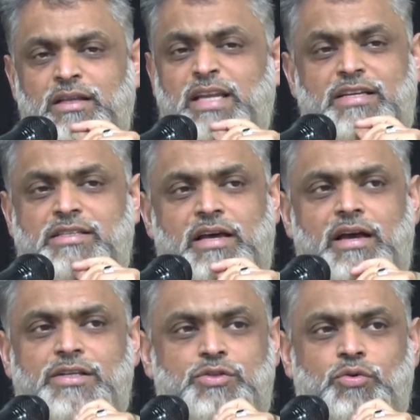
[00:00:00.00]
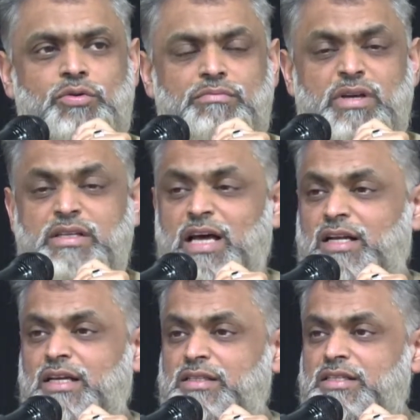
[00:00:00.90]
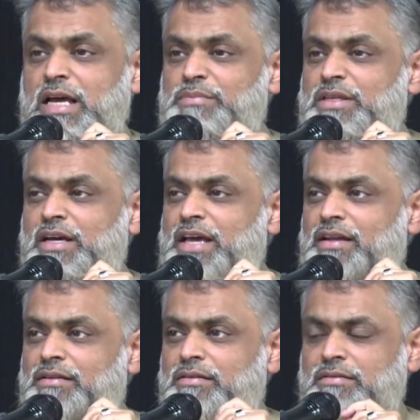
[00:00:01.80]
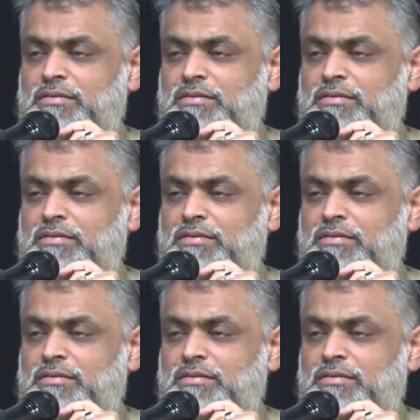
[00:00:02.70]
next day I saw exactly the same thing again.